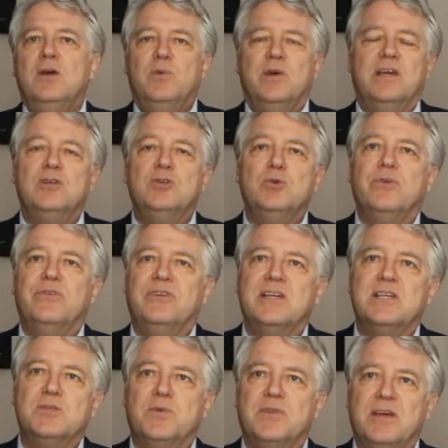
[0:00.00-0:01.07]
we can do
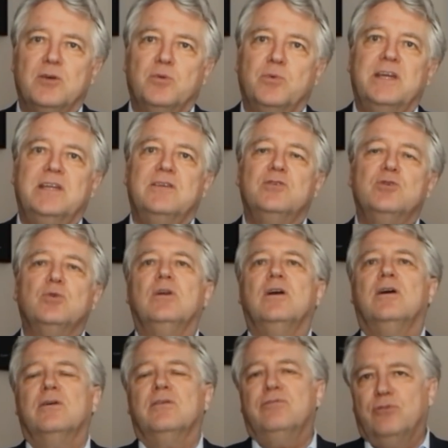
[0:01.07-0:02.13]
things without waiting too
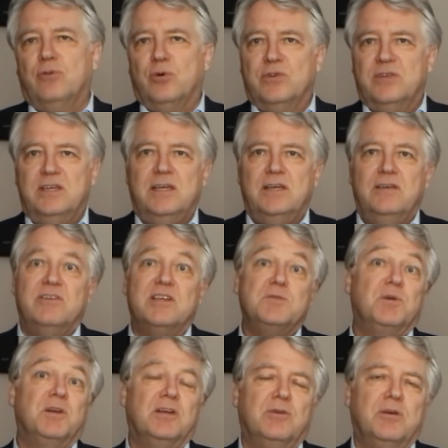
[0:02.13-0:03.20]
long for the
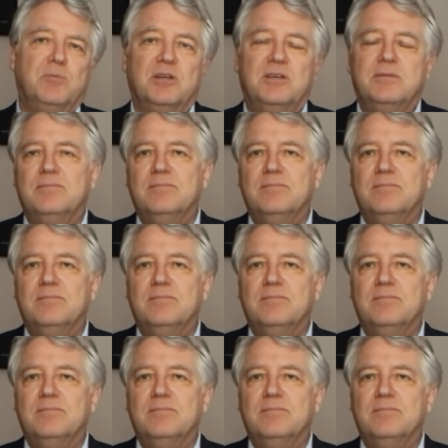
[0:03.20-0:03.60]
investment agreement.